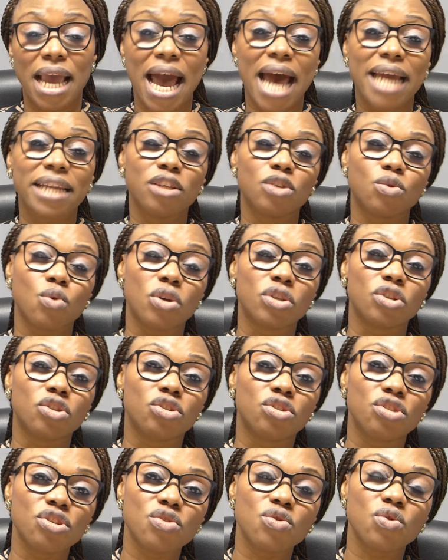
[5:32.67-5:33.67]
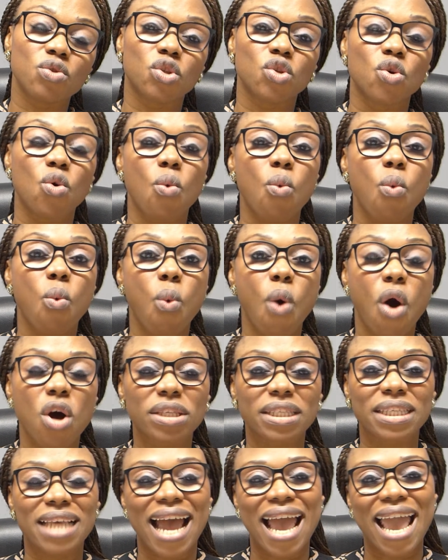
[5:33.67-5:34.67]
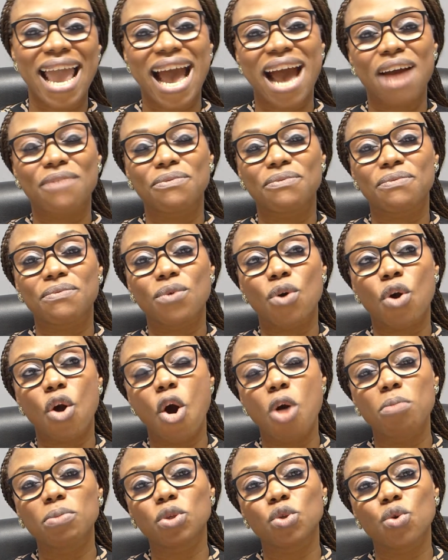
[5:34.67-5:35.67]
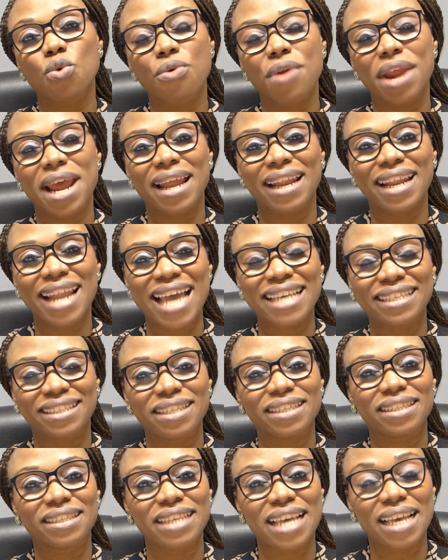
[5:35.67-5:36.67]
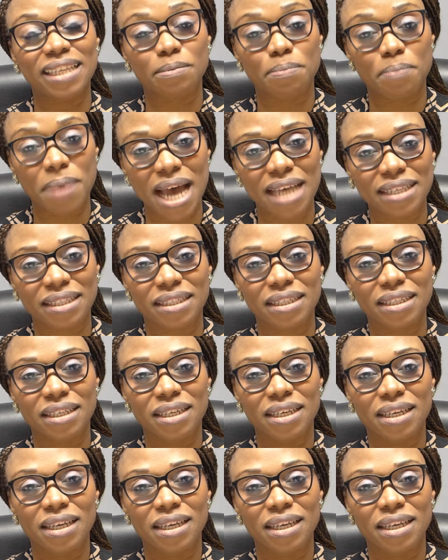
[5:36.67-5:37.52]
And it was due to what I have come to realize this year's past